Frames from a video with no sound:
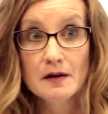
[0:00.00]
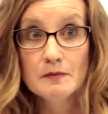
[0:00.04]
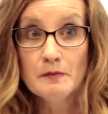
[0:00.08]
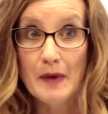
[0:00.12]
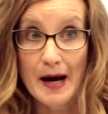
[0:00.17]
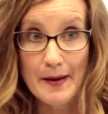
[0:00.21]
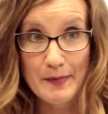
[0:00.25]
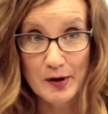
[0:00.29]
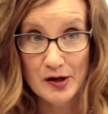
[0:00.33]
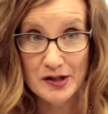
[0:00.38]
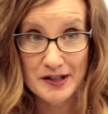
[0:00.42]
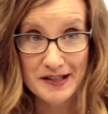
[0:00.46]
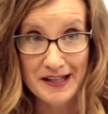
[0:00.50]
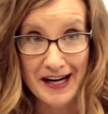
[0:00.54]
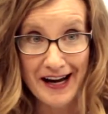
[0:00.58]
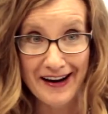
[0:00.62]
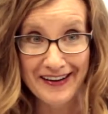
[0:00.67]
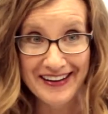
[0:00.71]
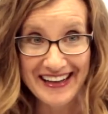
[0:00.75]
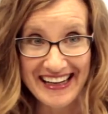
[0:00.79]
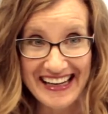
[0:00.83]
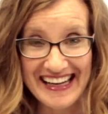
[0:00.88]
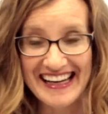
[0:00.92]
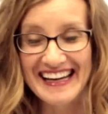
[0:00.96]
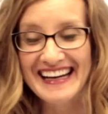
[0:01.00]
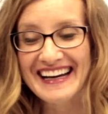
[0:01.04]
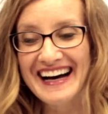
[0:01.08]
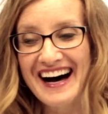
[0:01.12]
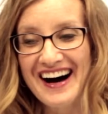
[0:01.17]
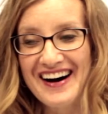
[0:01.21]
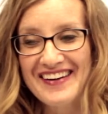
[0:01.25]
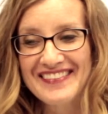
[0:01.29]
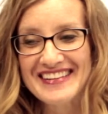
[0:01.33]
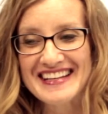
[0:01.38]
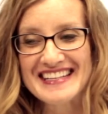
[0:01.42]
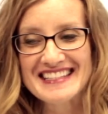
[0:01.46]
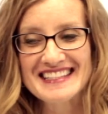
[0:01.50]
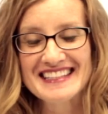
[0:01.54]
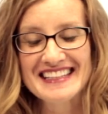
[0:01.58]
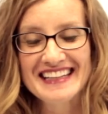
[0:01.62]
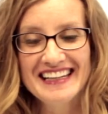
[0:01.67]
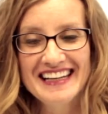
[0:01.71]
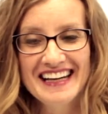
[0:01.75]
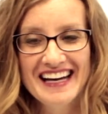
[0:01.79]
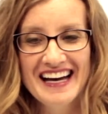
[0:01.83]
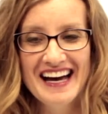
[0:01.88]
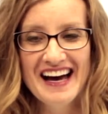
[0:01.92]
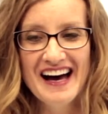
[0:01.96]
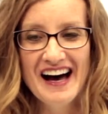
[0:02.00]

my personality, obviously.